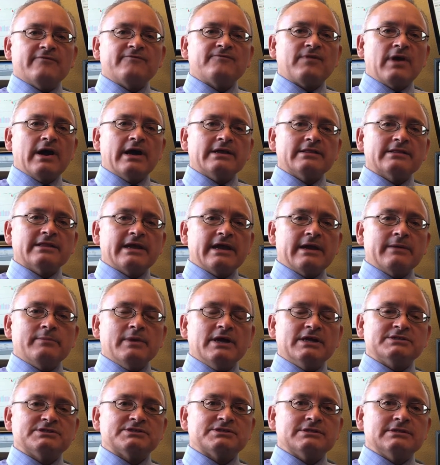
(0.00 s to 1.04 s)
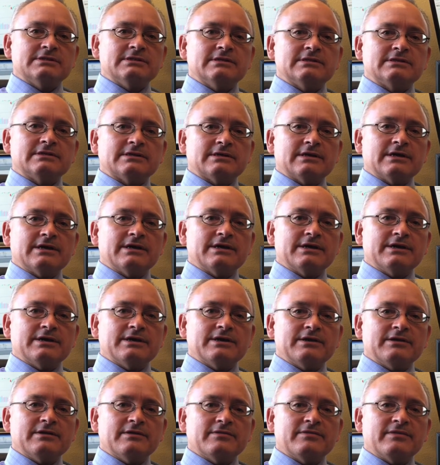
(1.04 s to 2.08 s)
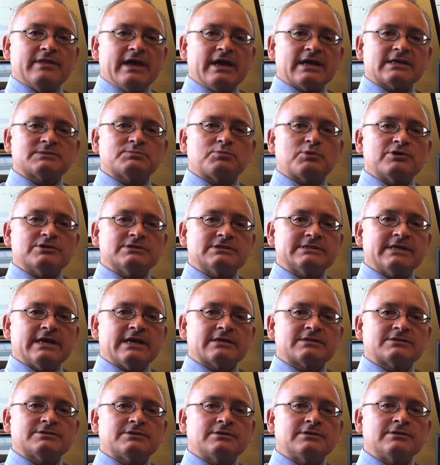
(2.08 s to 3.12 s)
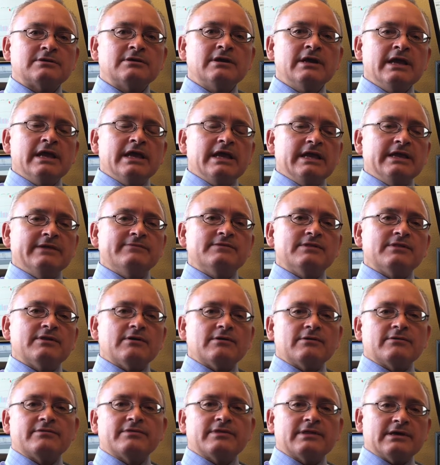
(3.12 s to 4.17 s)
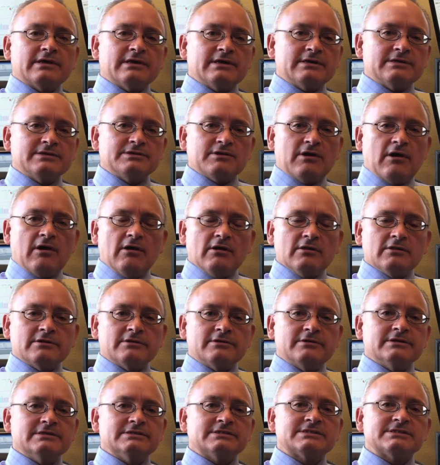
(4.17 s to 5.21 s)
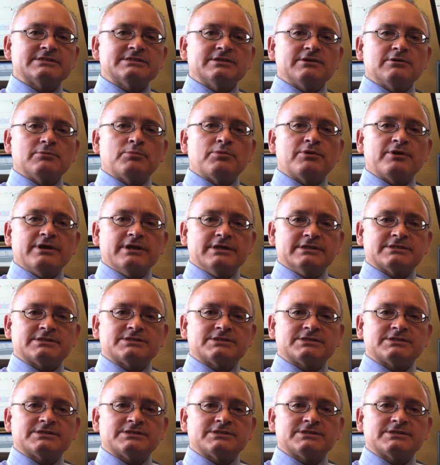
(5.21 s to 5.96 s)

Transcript: Finally, I mentioned the export sector. Even though the dollar is still pretty